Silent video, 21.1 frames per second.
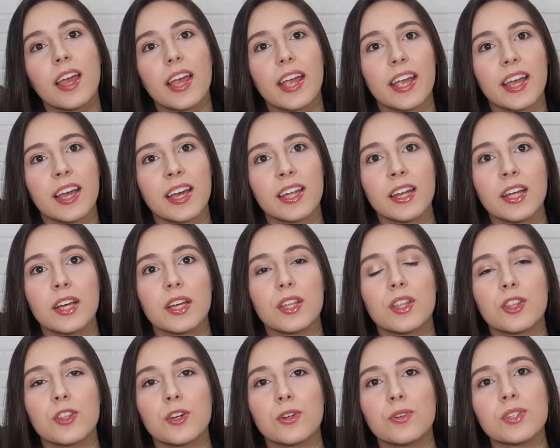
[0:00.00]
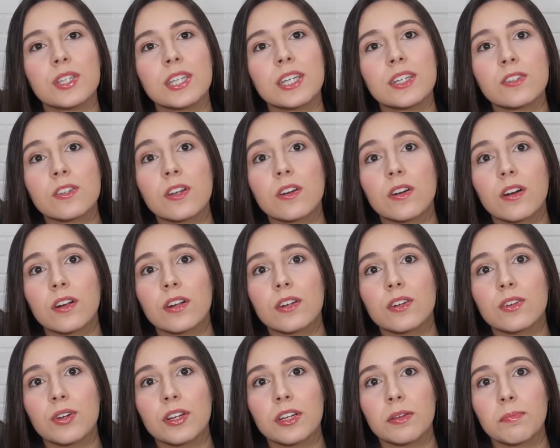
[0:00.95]
And those things
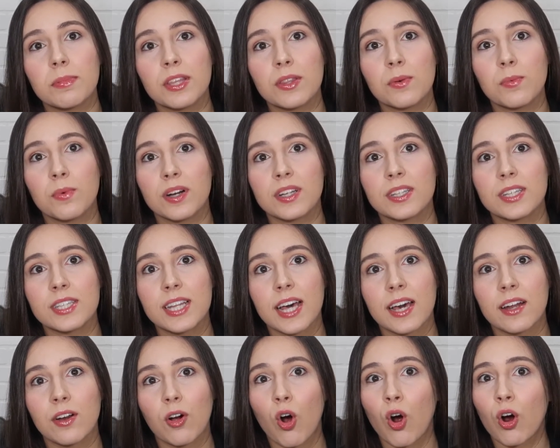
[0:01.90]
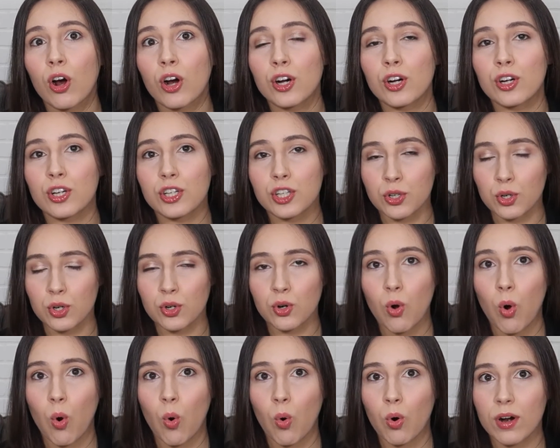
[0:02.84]
are going to be the ones that are your
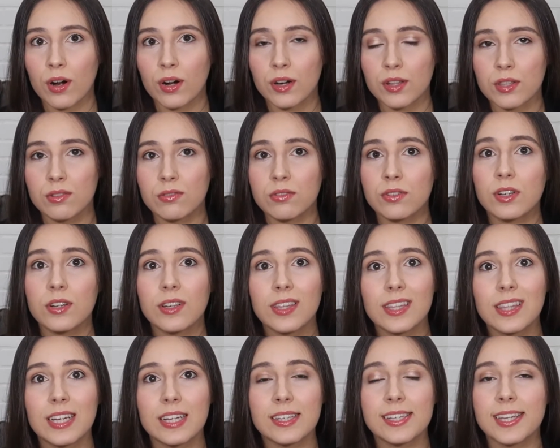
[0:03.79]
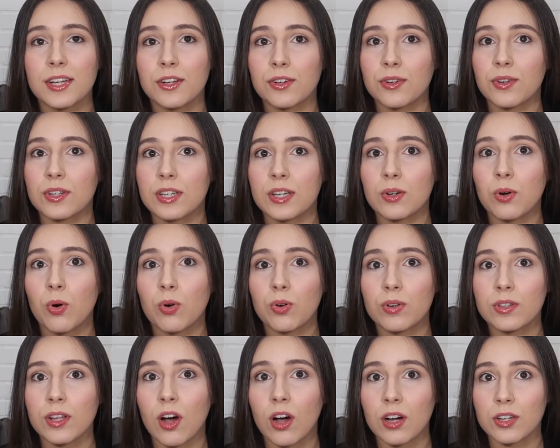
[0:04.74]
core. Those are the things that you're going to
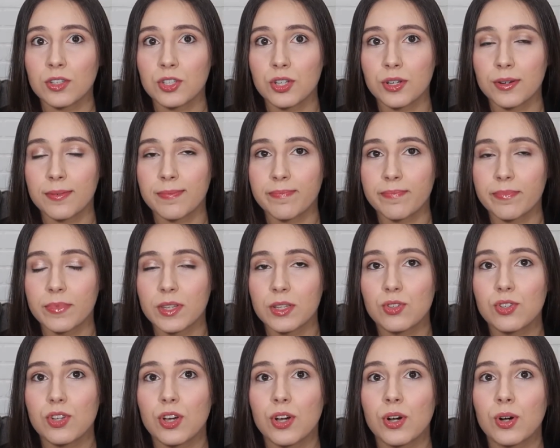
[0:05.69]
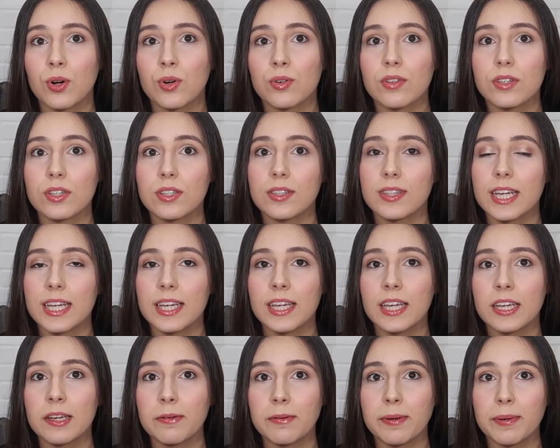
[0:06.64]
hold on to. So
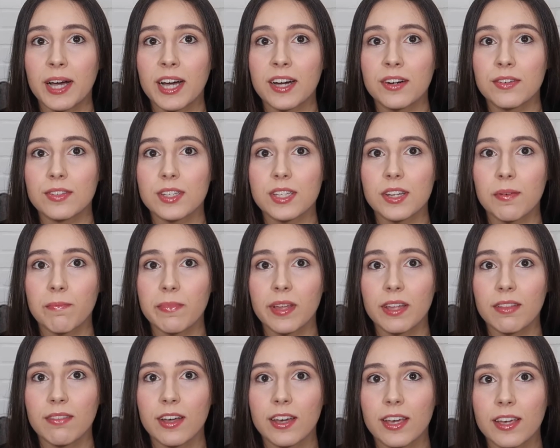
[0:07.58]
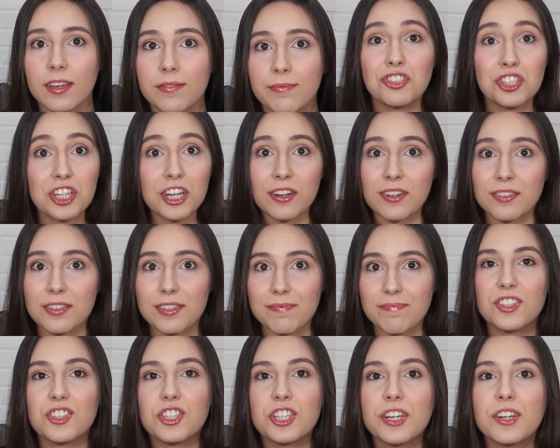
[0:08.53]
thinking about something like Cheers.
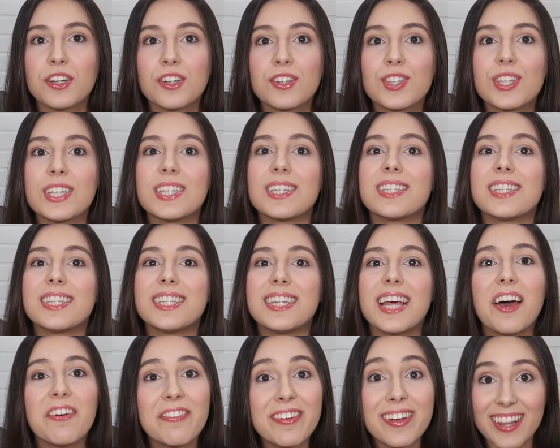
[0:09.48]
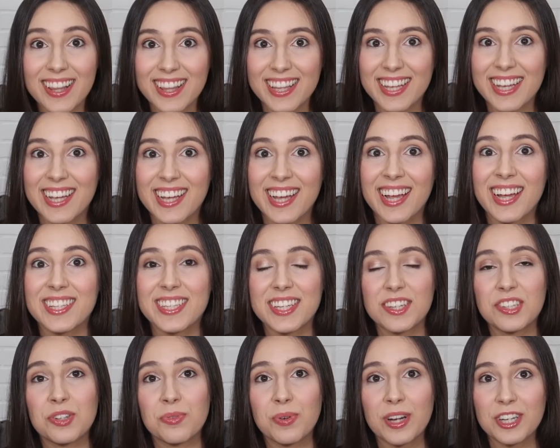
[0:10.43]
Cheers is definitely a
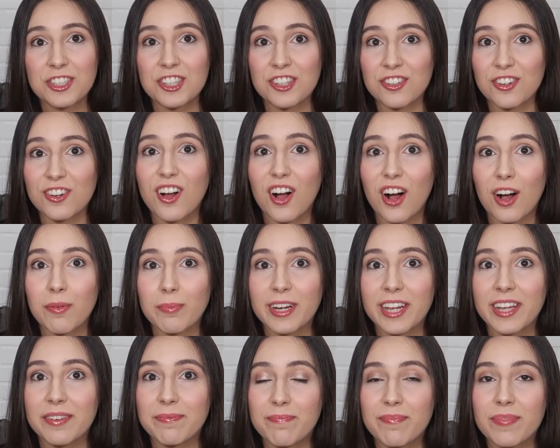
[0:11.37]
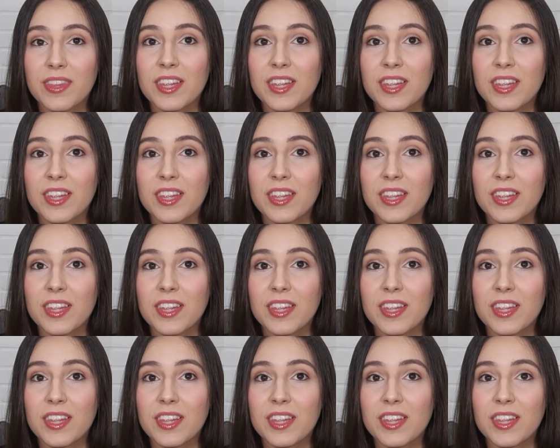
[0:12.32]
situational comedy.